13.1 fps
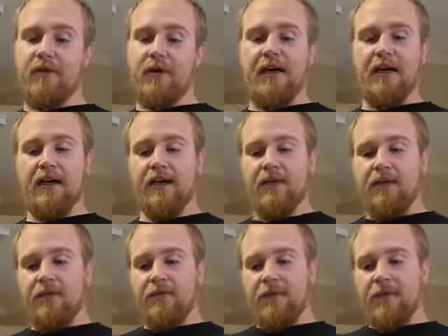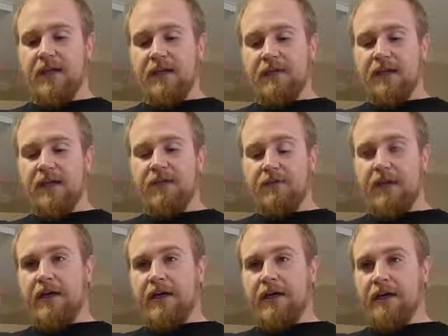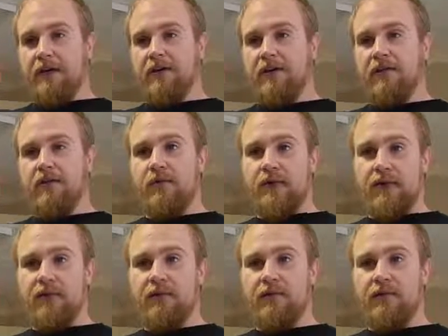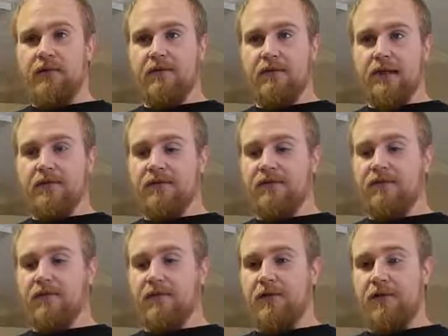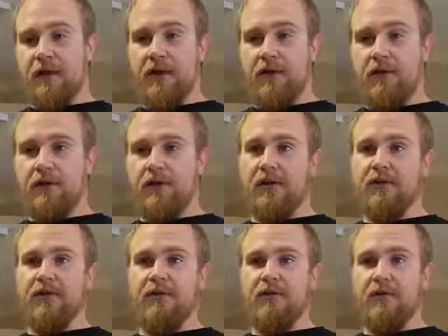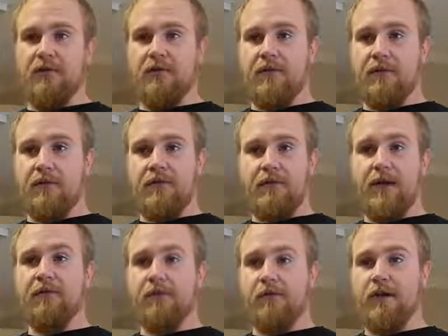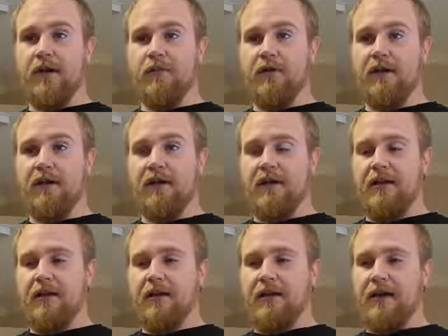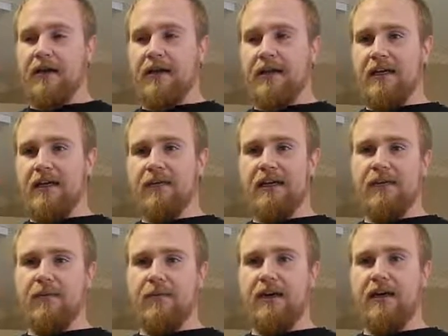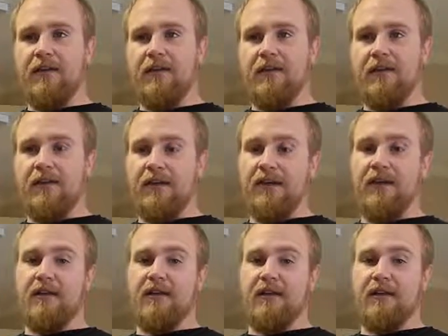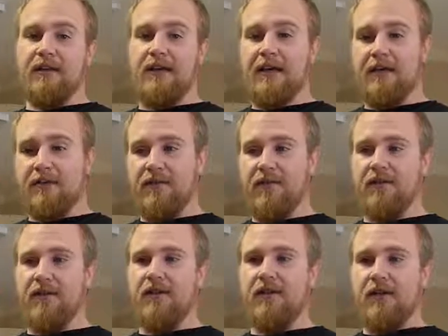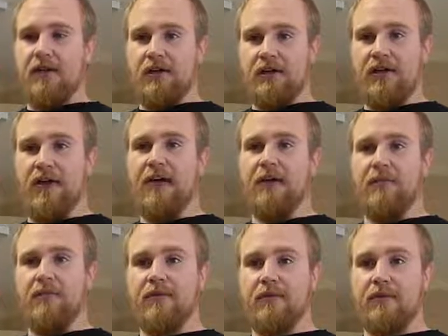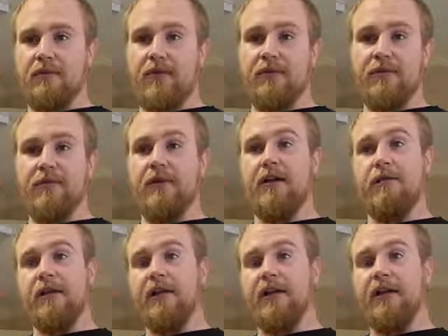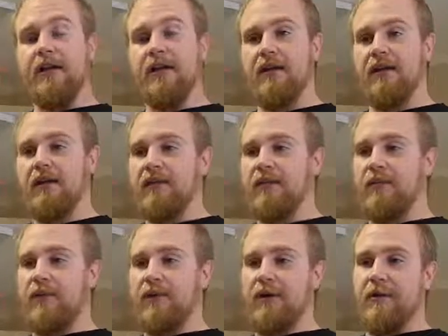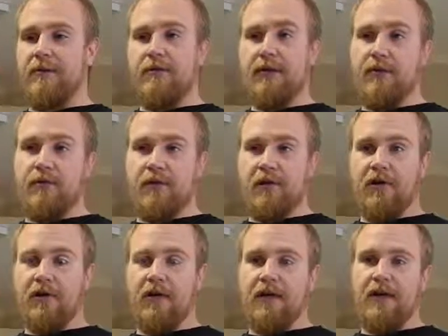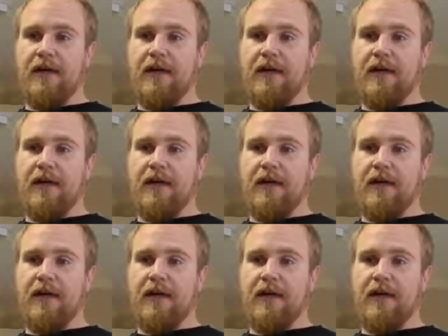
why it takes about a year to 2 years to get your first sale or to get your first investment property in that space, because it takes a long time to build up your credibility, to build up your network,